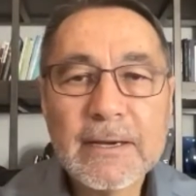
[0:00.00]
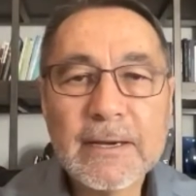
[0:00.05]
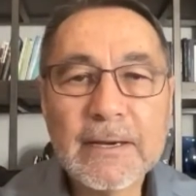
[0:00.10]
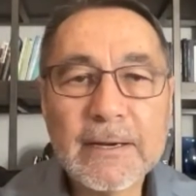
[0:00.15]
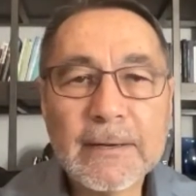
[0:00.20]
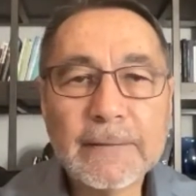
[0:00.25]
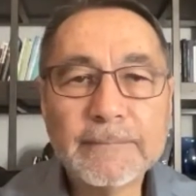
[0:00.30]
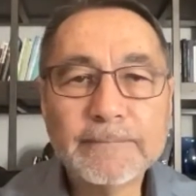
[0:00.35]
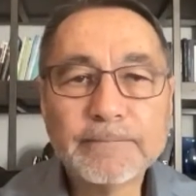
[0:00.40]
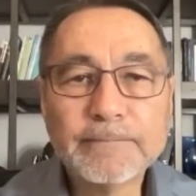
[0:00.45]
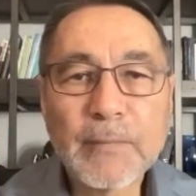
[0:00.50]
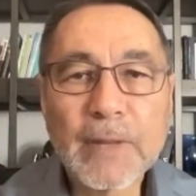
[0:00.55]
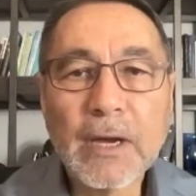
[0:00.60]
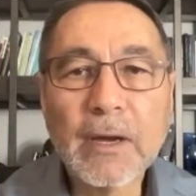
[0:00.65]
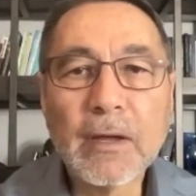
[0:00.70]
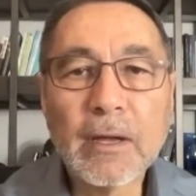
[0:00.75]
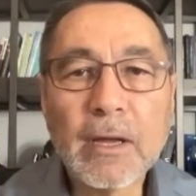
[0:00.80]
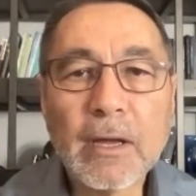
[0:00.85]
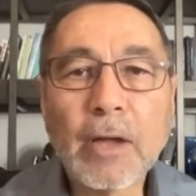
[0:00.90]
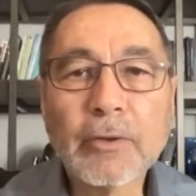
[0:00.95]

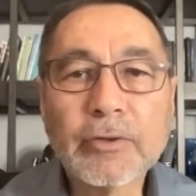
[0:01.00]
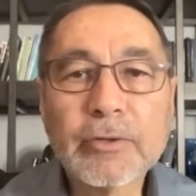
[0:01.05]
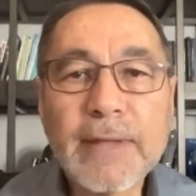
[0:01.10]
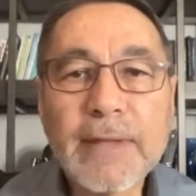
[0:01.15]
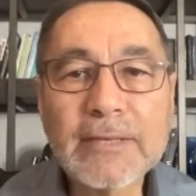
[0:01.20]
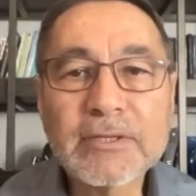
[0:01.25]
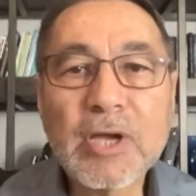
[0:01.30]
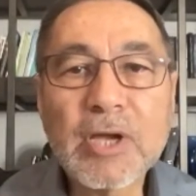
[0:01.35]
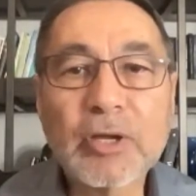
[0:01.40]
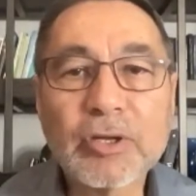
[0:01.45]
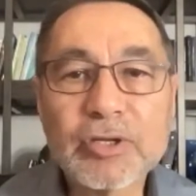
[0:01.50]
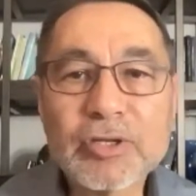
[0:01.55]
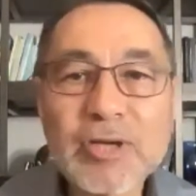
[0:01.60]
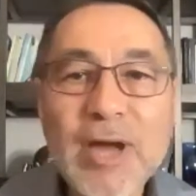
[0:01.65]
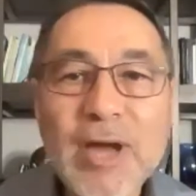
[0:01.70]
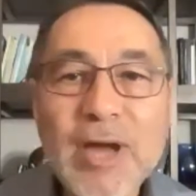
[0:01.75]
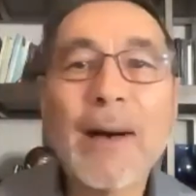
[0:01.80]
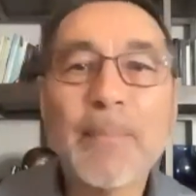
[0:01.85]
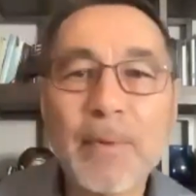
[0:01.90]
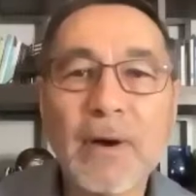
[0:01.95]
That's on
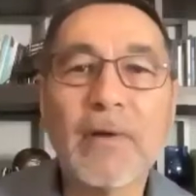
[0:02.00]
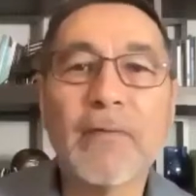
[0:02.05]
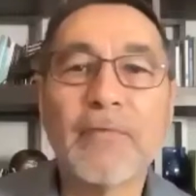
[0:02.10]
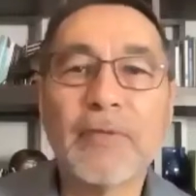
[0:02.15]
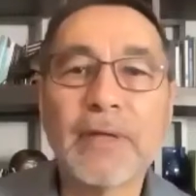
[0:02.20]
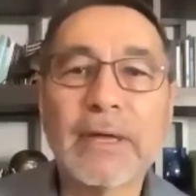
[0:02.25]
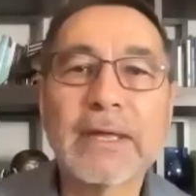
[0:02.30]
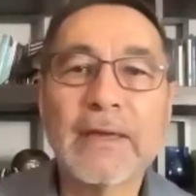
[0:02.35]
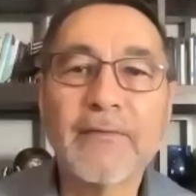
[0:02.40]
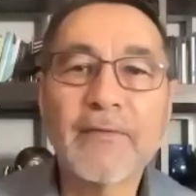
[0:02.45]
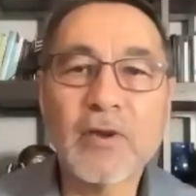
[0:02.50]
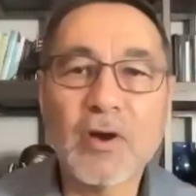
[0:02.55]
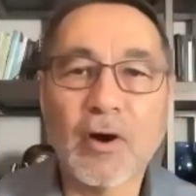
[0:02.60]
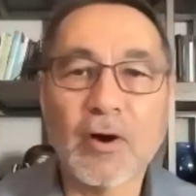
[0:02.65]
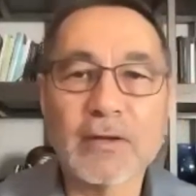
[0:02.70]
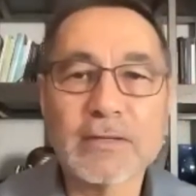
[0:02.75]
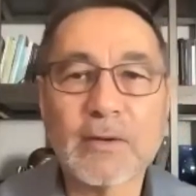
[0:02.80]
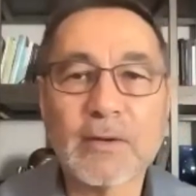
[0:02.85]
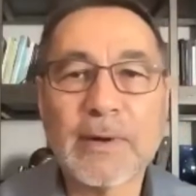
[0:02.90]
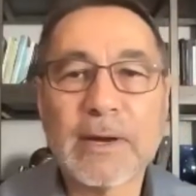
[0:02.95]
top of the gift
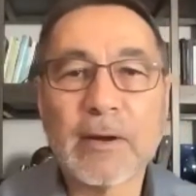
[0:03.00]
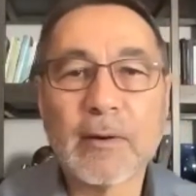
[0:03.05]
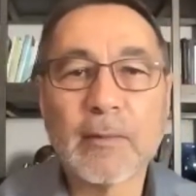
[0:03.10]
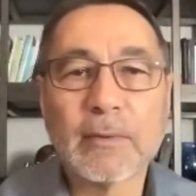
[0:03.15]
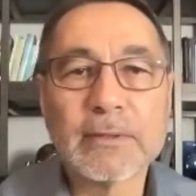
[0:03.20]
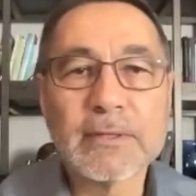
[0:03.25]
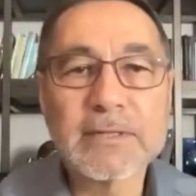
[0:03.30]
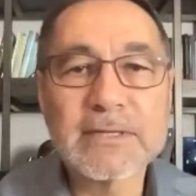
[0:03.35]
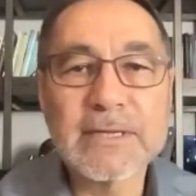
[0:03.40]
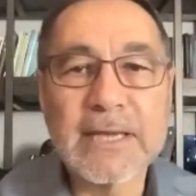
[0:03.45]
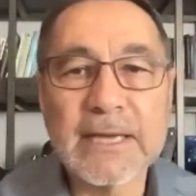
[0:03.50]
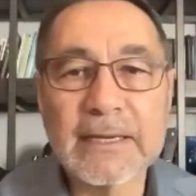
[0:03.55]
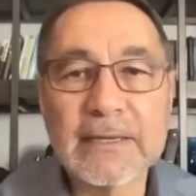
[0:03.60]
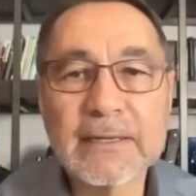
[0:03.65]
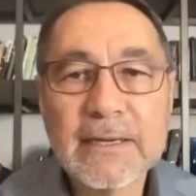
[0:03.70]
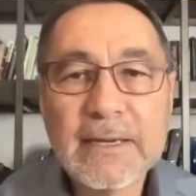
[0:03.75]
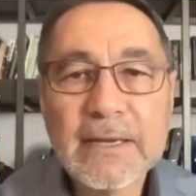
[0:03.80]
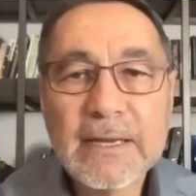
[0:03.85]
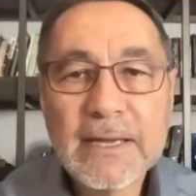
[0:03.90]
cards that we were able to send,